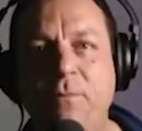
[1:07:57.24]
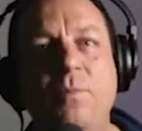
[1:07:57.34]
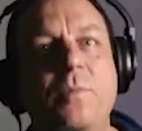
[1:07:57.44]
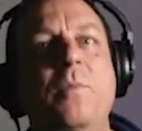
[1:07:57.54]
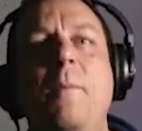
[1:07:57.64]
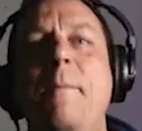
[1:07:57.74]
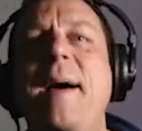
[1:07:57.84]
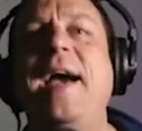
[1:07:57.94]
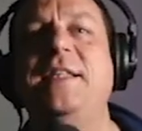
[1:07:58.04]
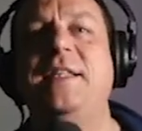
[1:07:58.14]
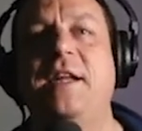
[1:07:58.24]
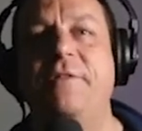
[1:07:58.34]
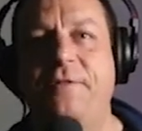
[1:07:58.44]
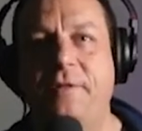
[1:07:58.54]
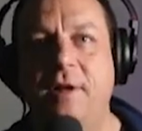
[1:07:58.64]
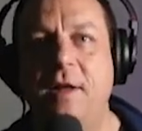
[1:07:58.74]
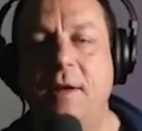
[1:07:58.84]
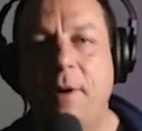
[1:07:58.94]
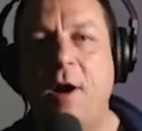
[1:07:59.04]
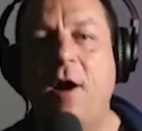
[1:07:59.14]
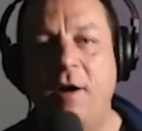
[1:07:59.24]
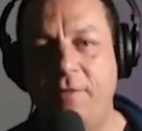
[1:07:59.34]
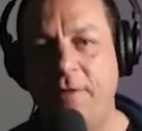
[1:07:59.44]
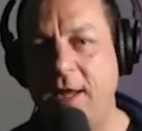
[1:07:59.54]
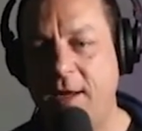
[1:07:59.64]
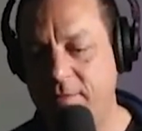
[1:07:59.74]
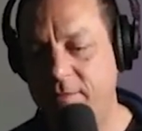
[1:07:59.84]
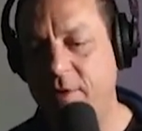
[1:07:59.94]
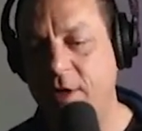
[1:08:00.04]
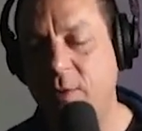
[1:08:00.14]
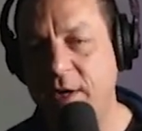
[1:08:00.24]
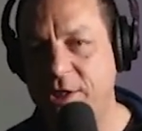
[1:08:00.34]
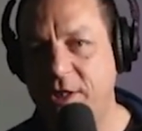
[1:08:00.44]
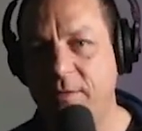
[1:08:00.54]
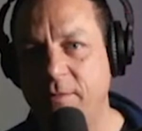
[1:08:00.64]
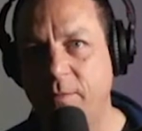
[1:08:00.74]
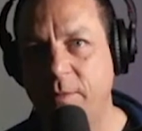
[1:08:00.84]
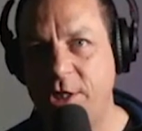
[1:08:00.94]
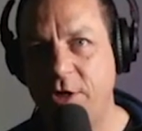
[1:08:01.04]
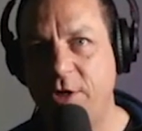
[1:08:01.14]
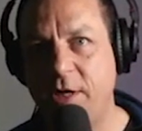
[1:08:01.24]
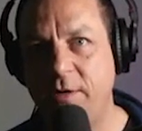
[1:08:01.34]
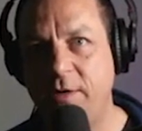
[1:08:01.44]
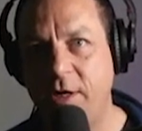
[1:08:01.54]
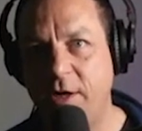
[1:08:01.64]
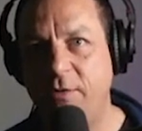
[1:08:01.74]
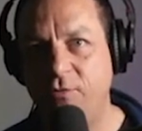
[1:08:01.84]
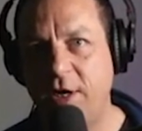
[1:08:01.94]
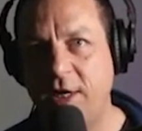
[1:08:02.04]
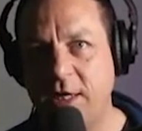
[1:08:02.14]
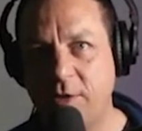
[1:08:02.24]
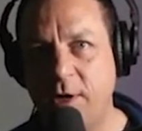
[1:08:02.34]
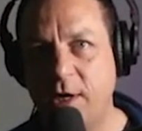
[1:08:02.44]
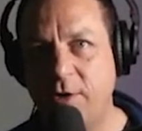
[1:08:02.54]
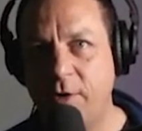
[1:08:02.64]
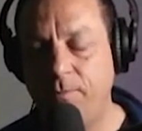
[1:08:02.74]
massive part of the equation, which you can, you know, really need to work on.